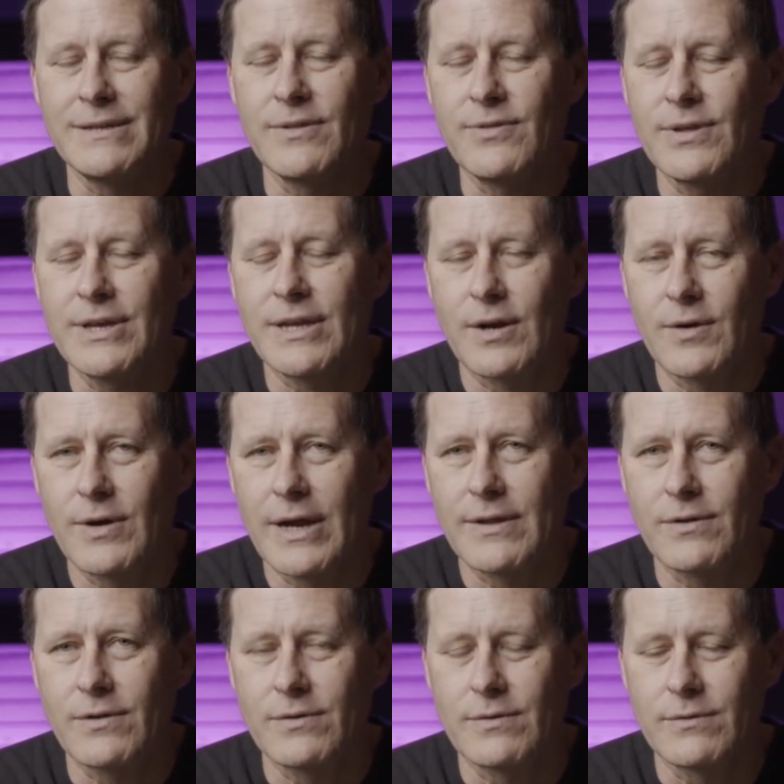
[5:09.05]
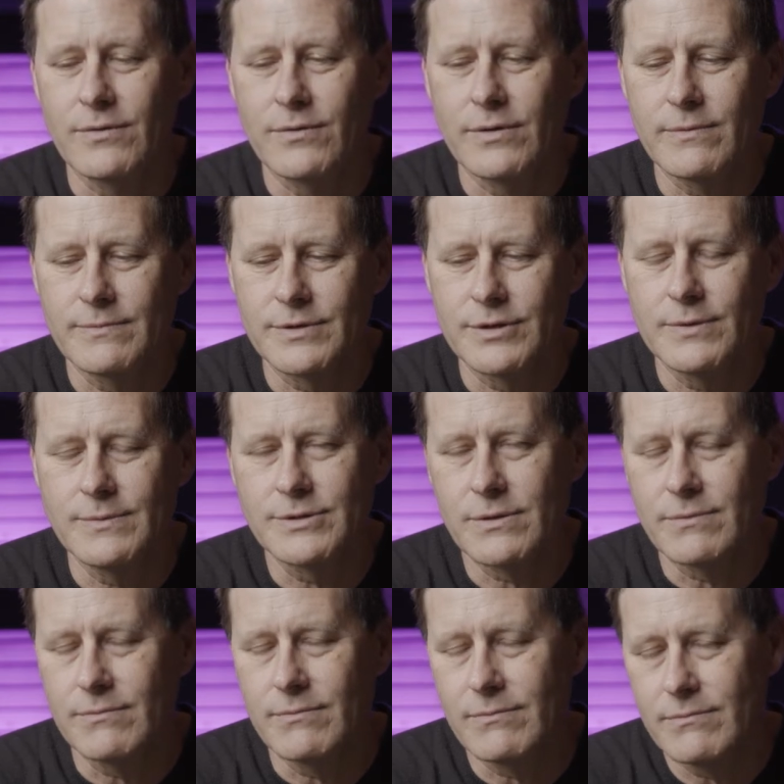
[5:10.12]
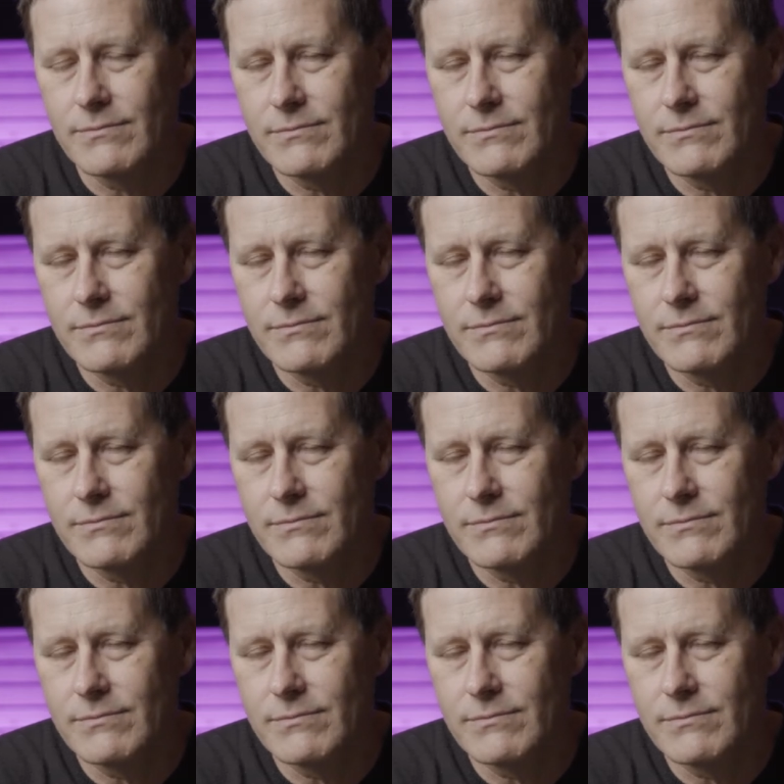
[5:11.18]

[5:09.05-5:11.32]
to think in our gather groups on